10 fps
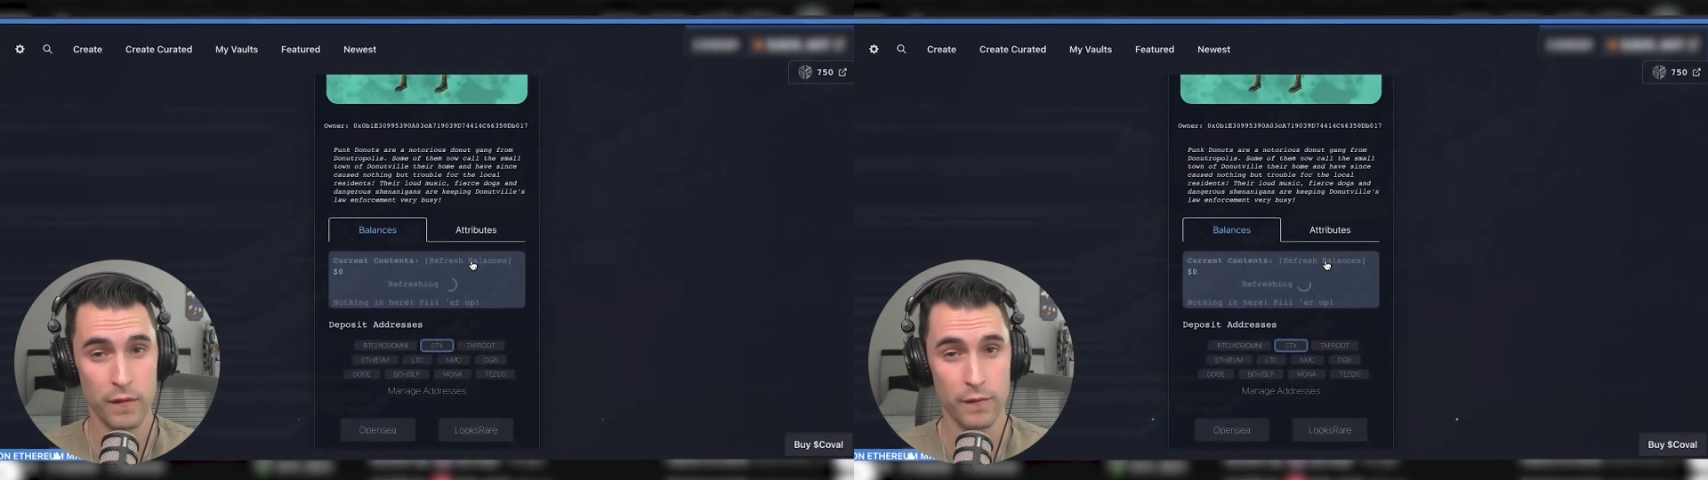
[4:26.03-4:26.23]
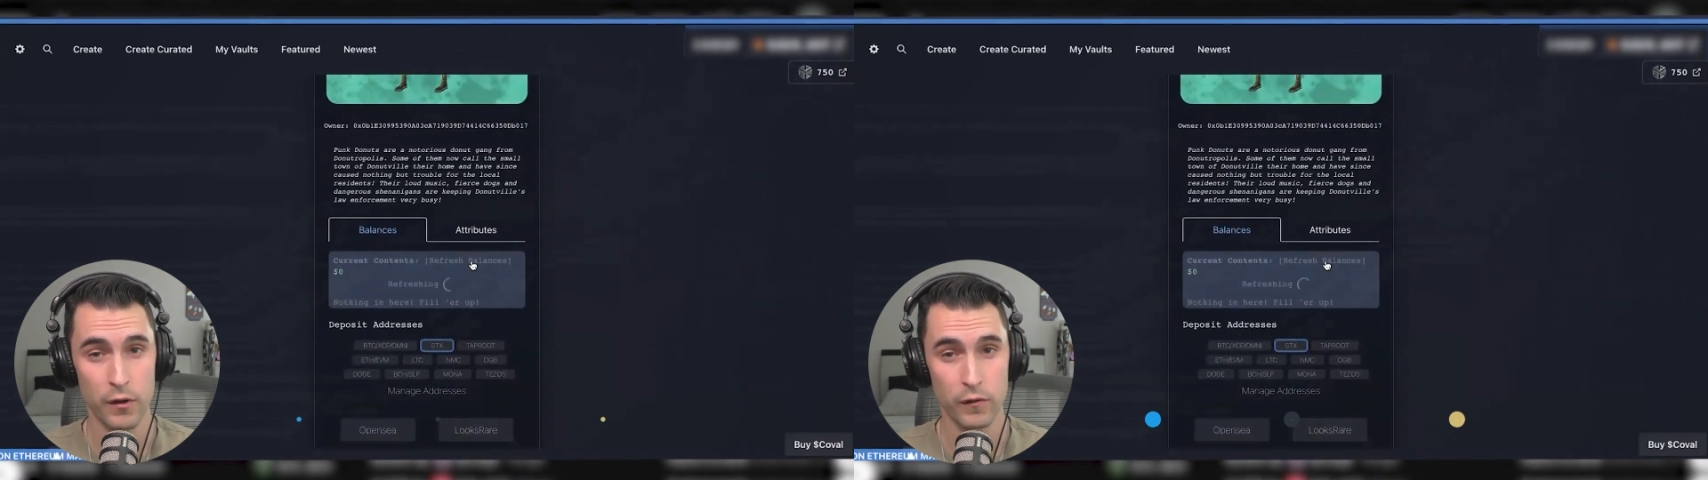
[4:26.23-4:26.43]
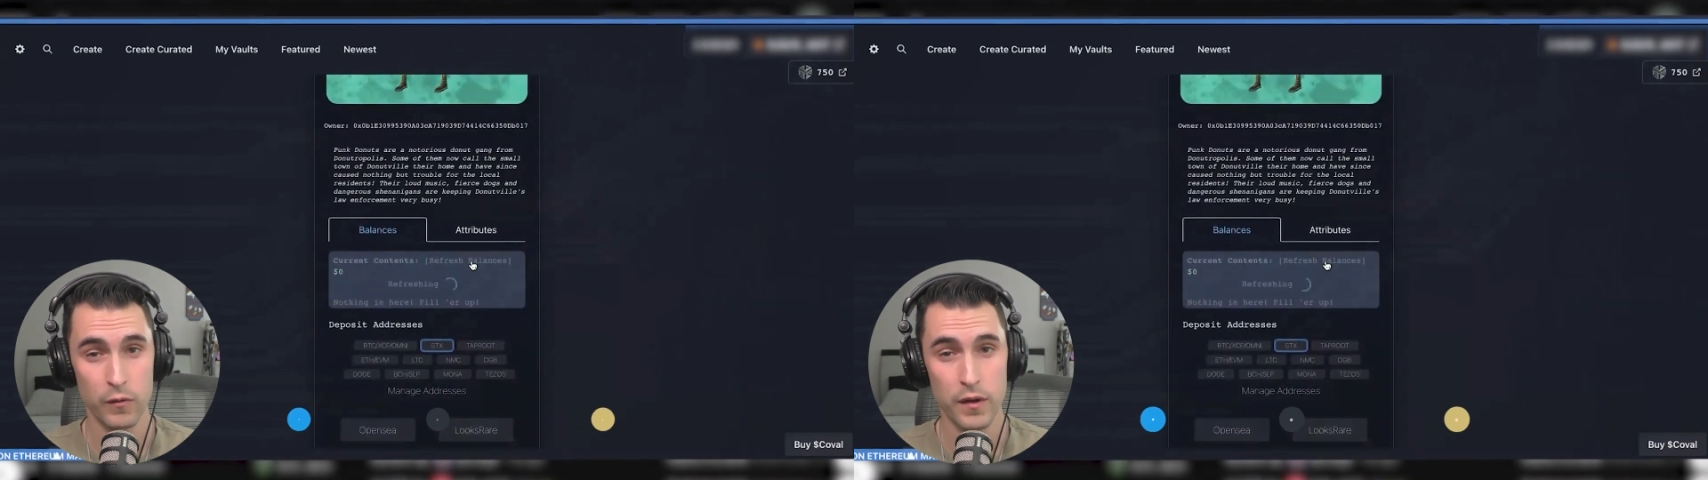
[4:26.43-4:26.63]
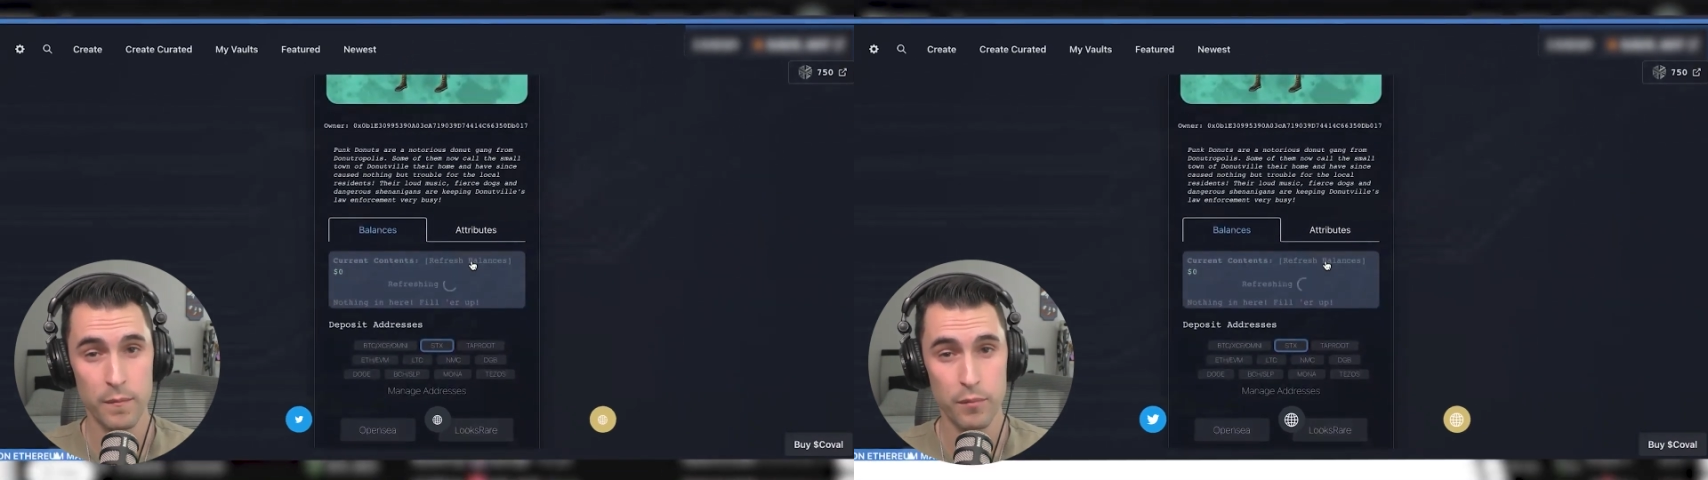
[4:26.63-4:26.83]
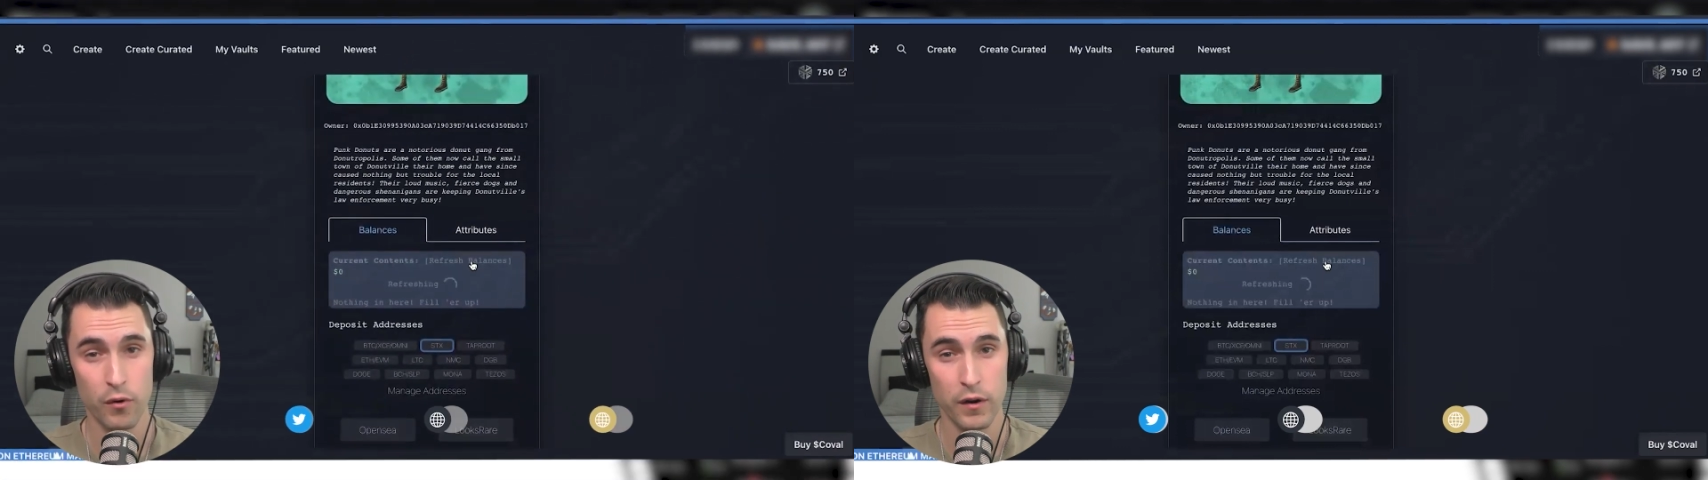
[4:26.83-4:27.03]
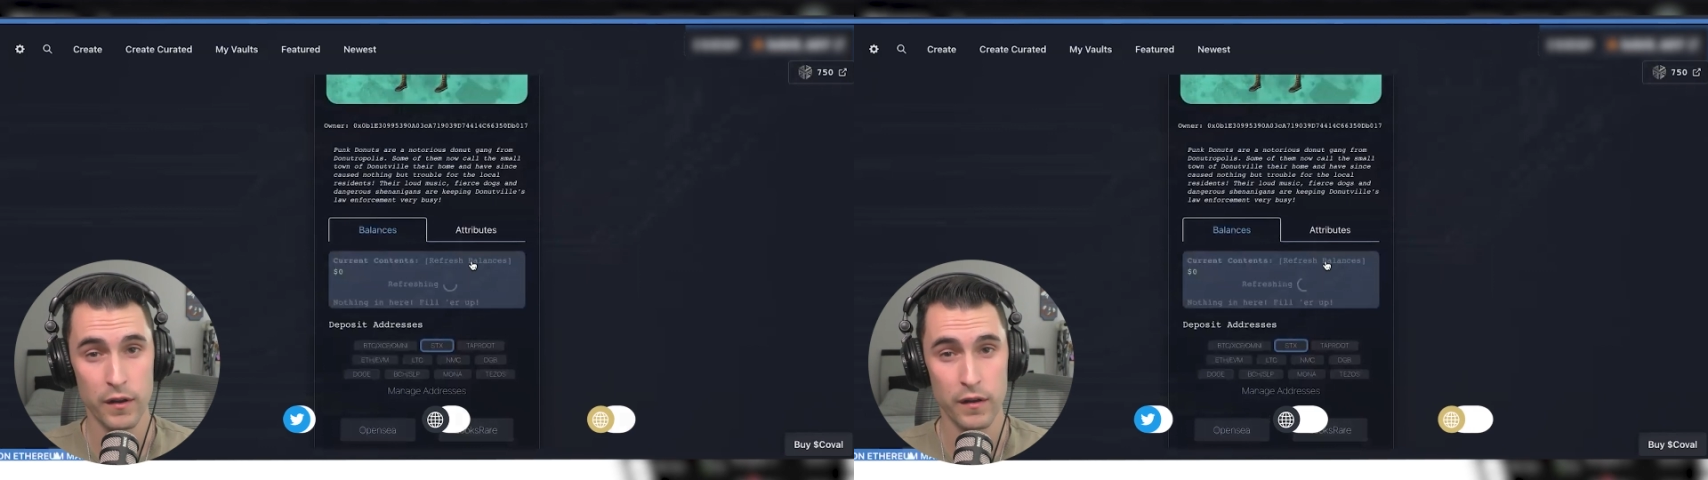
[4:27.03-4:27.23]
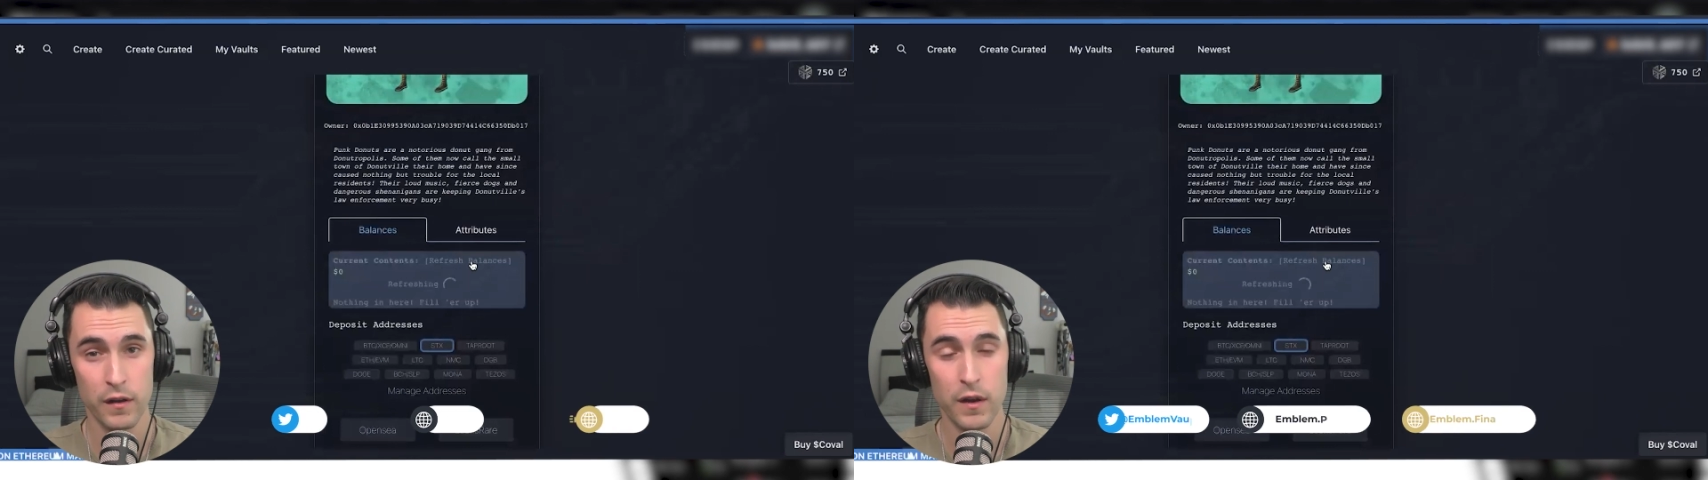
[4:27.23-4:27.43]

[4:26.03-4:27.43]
vault to import it,